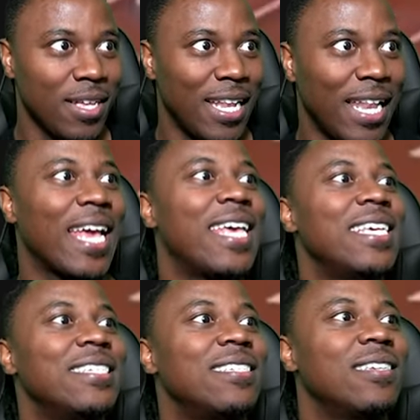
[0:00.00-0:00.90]
like
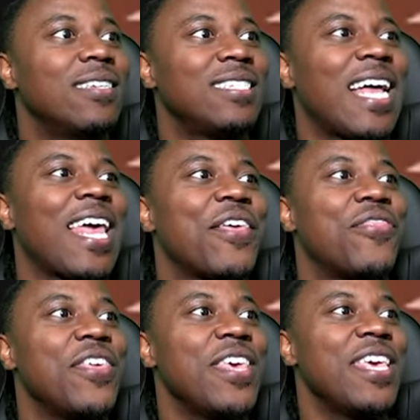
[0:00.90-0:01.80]
he's he's not like
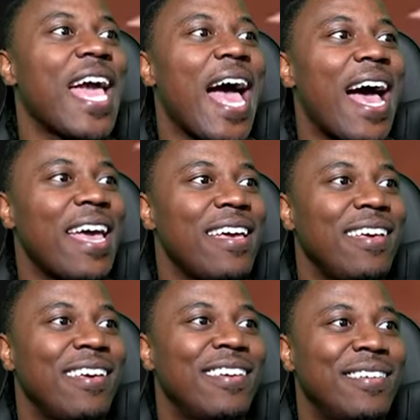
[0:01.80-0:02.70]
the guy,
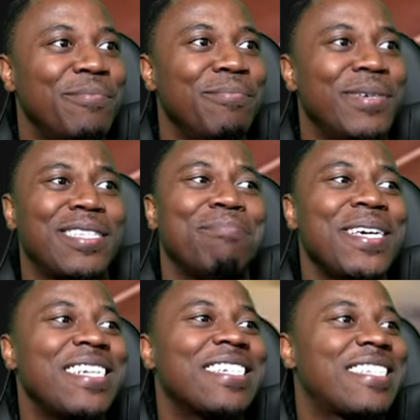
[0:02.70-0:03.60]
but to
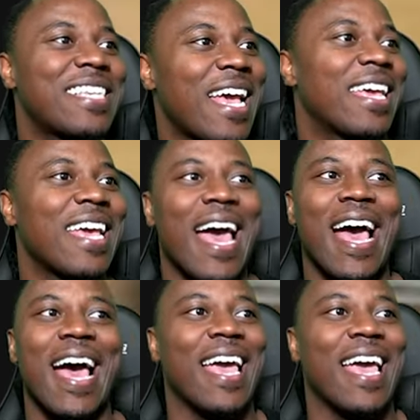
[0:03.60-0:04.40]
be the second guy,